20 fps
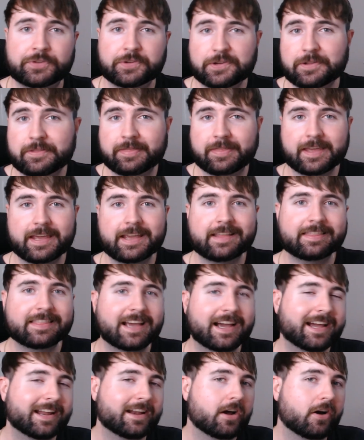Do you think
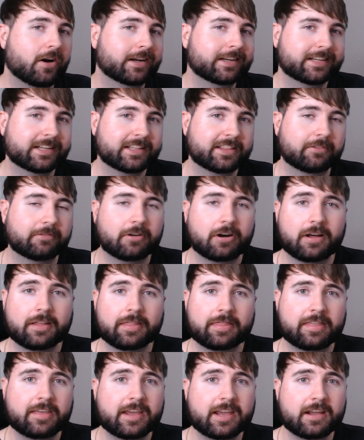that I did the
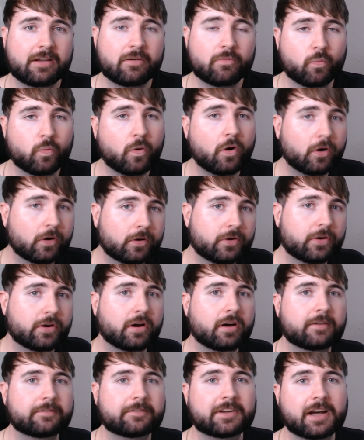right thing? What could
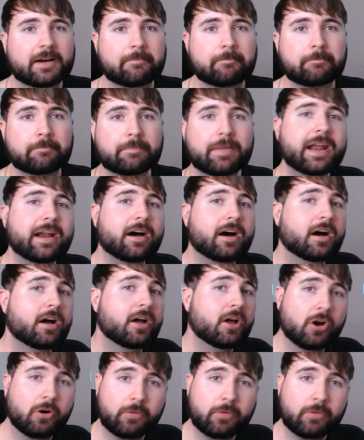I have done better?